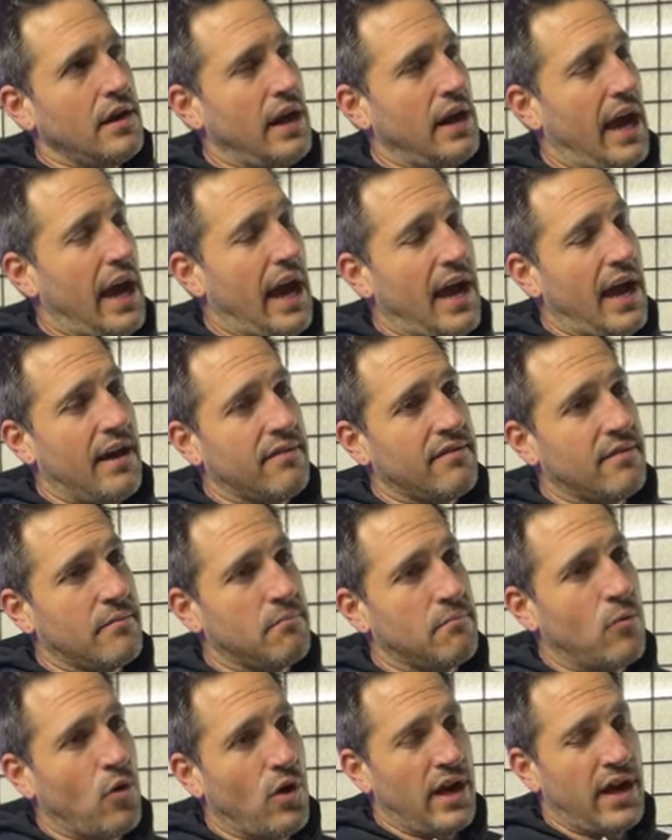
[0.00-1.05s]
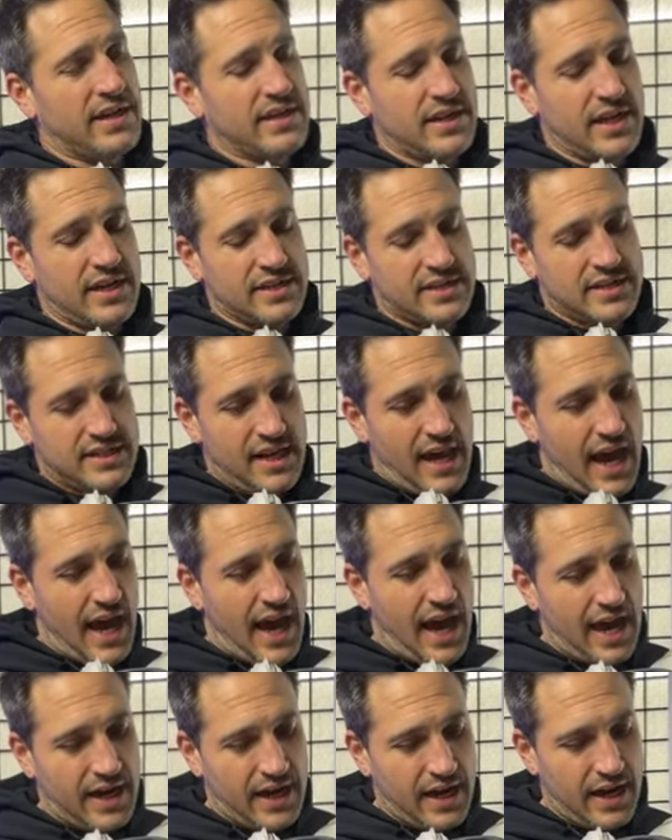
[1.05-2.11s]
it has more, it can
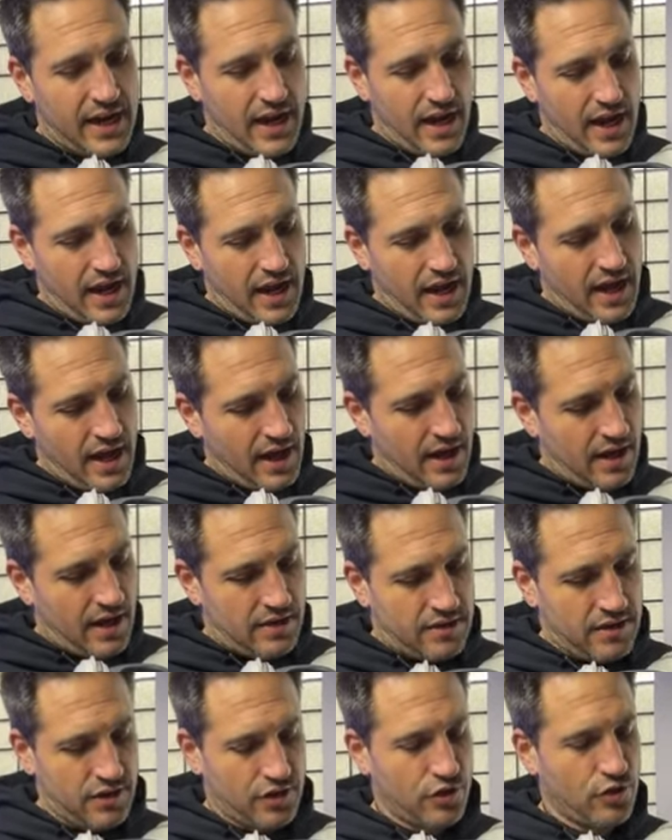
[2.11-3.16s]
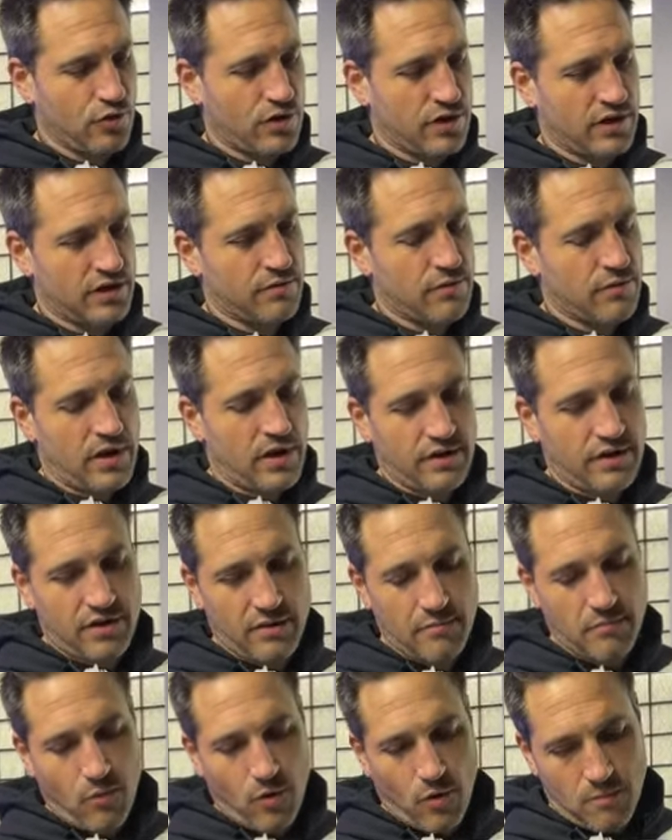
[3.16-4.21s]
sag and you could run into
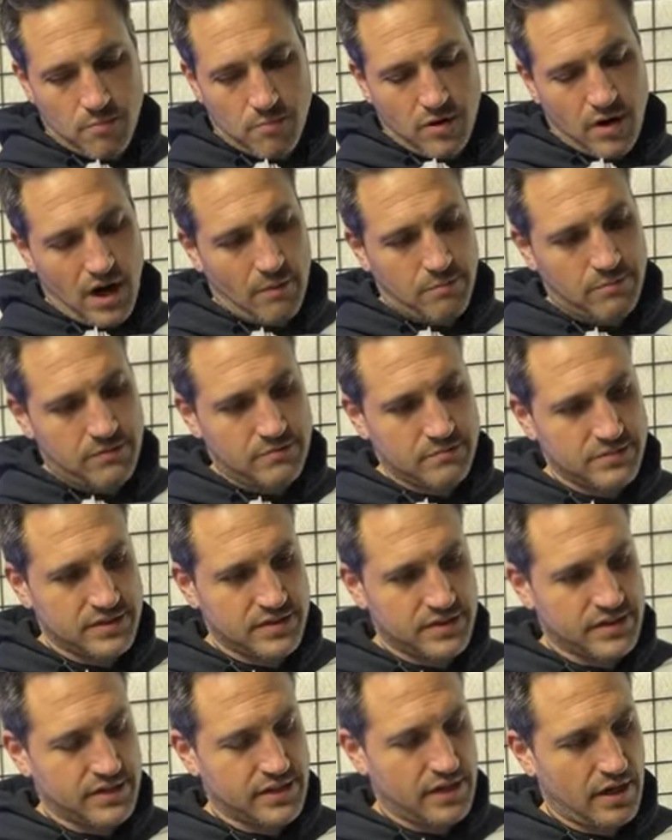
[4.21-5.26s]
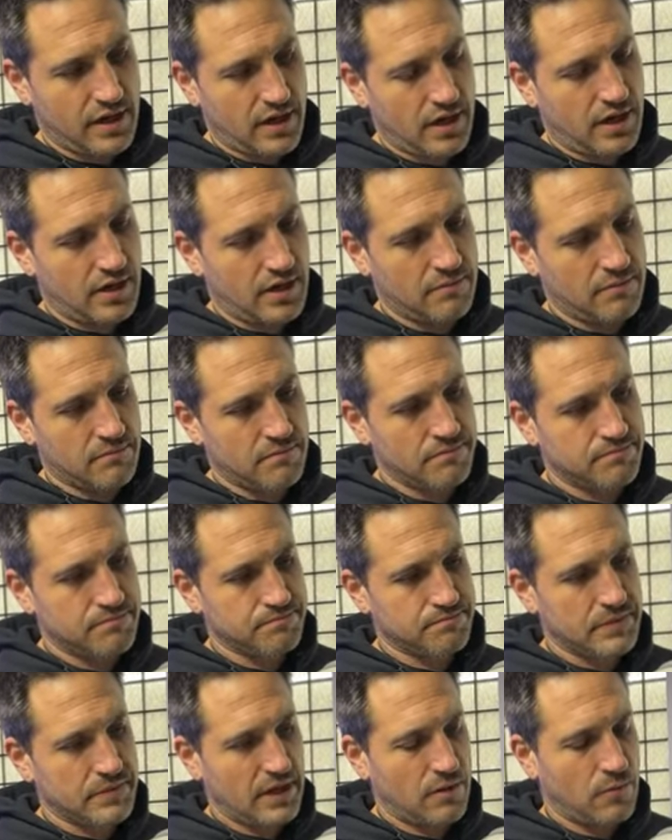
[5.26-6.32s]
more problems um,
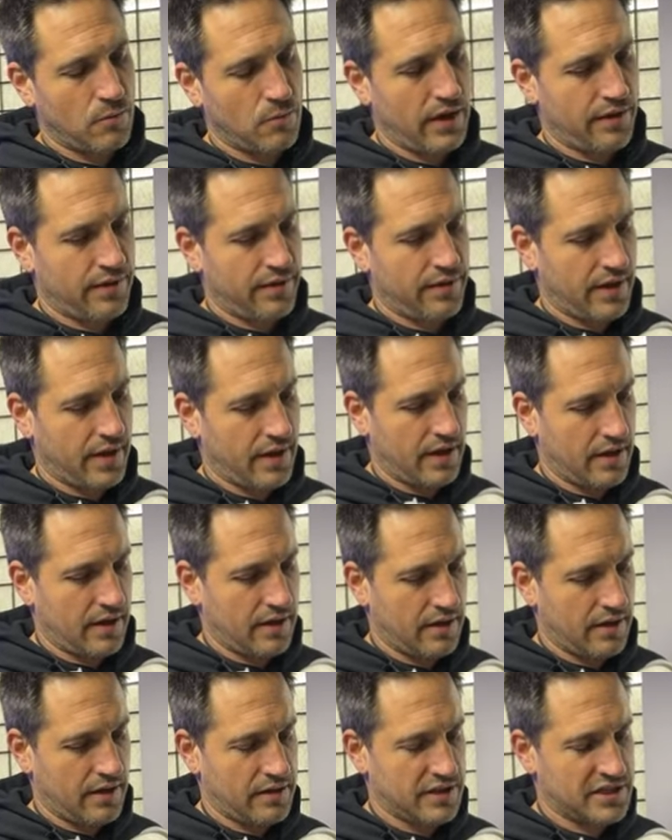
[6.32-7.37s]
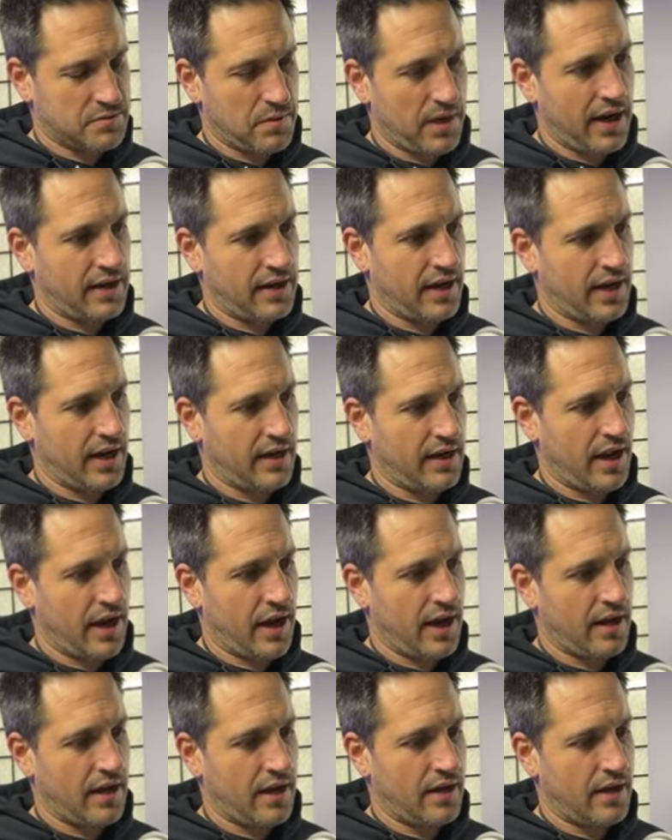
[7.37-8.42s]
with uh, spraying in
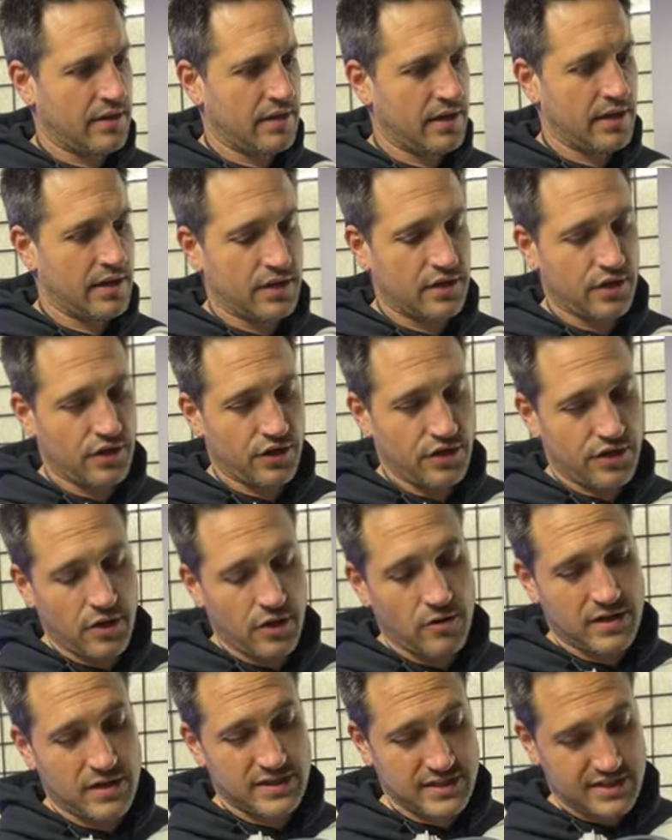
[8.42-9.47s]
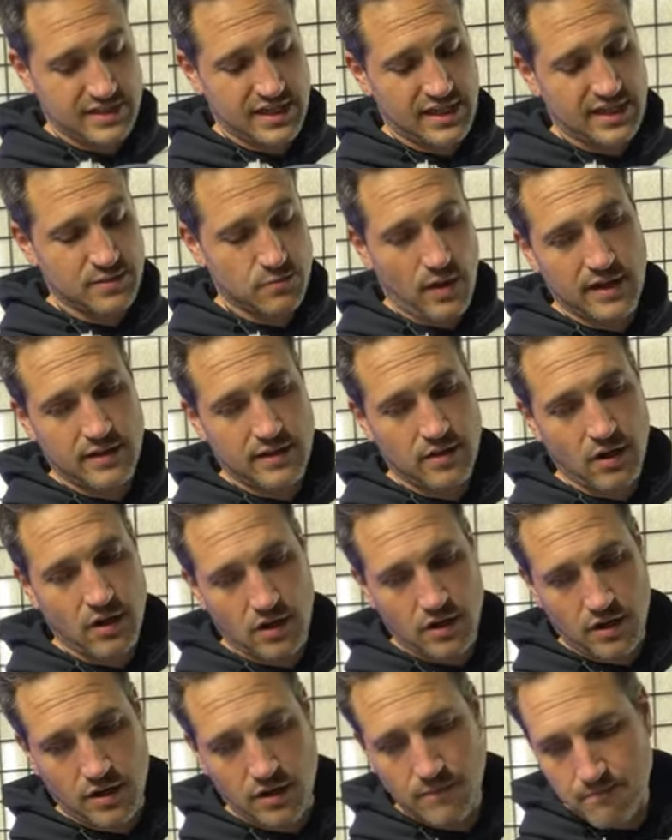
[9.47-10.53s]
a uh, in a clear coat because it stays wet
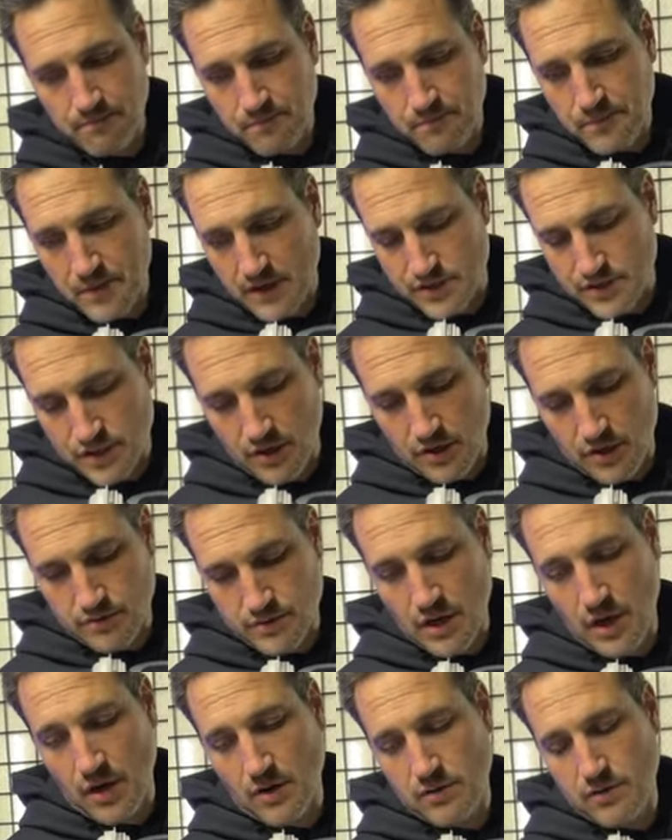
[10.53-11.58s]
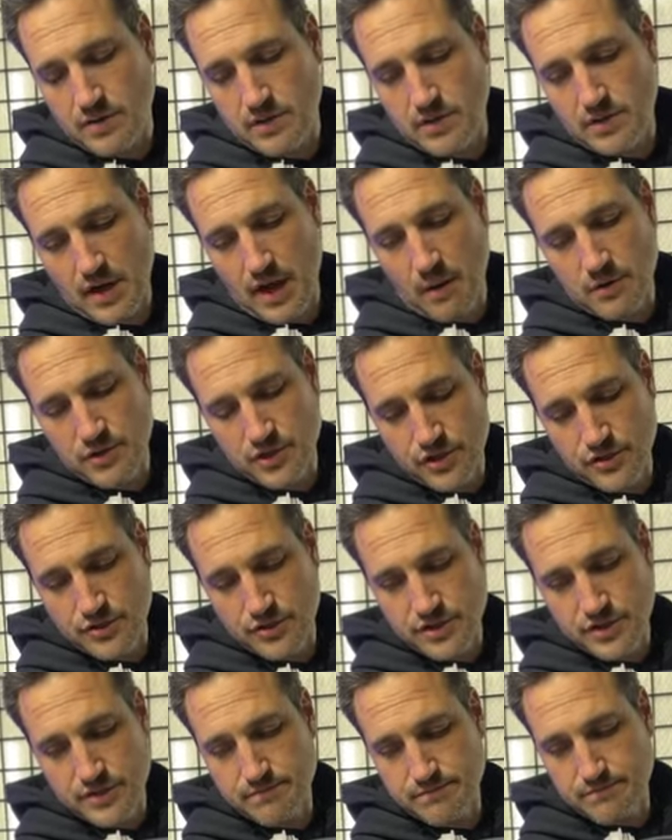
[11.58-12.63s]
longer. So no, I would
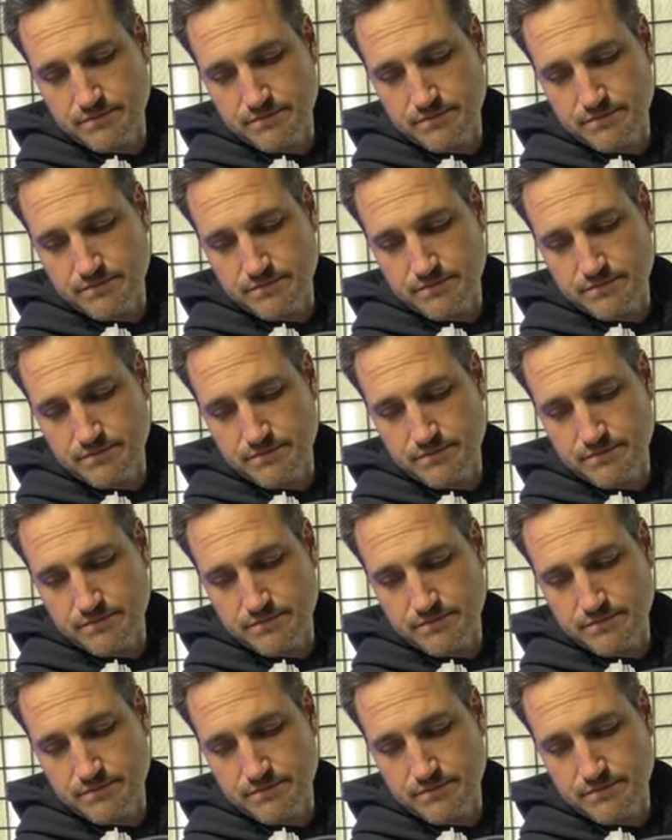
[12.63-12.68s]
use